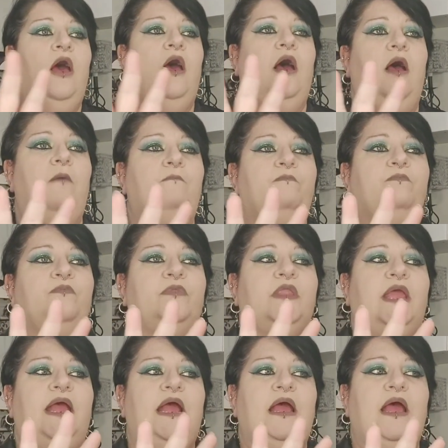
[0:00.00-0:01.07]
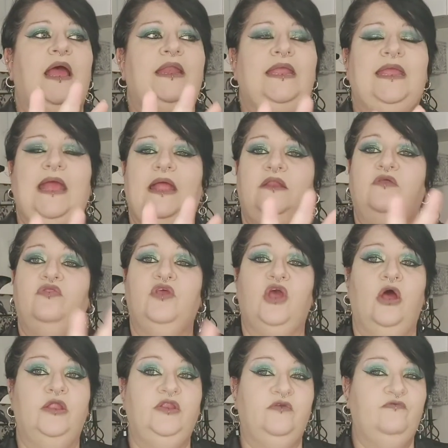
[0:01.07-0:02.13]
And again, the
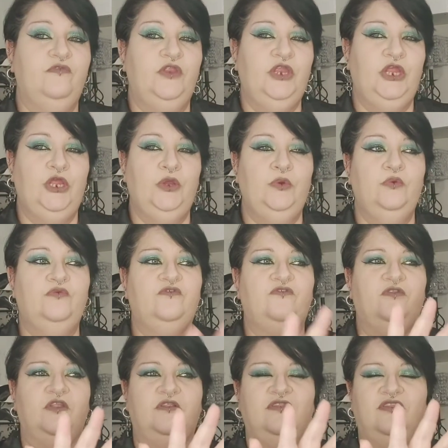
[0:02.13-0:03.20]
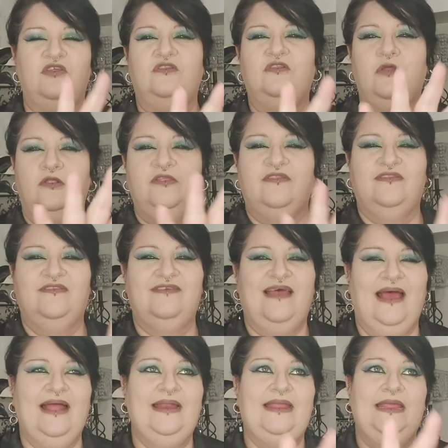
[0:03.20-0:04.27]
kind of nudes, the
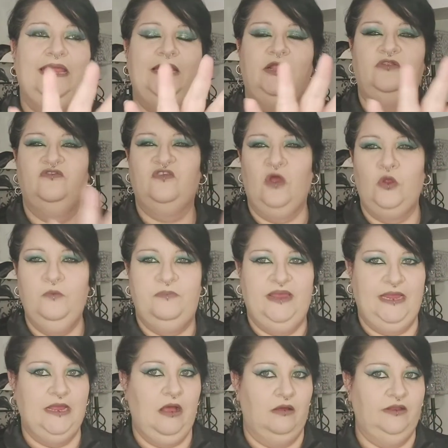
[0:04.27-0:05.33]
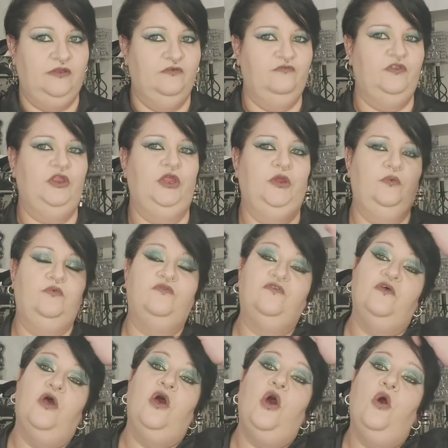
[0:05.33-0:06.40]
tanny, taupey kind of
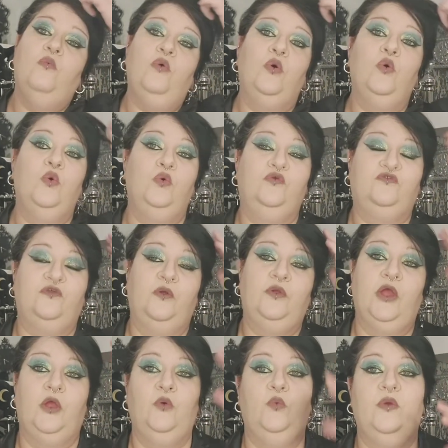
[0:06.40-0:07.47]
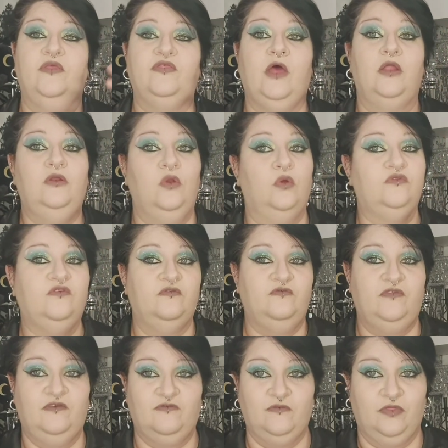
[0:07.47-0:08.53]
nudes will also go with a lot
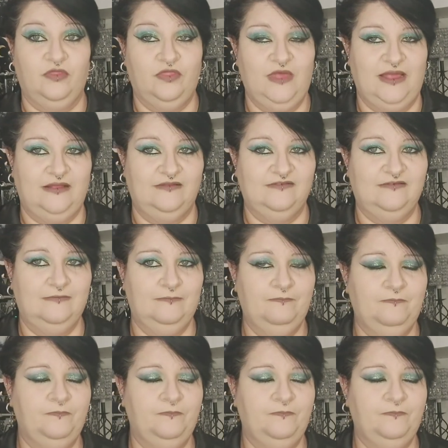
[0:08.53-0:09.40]
of different things.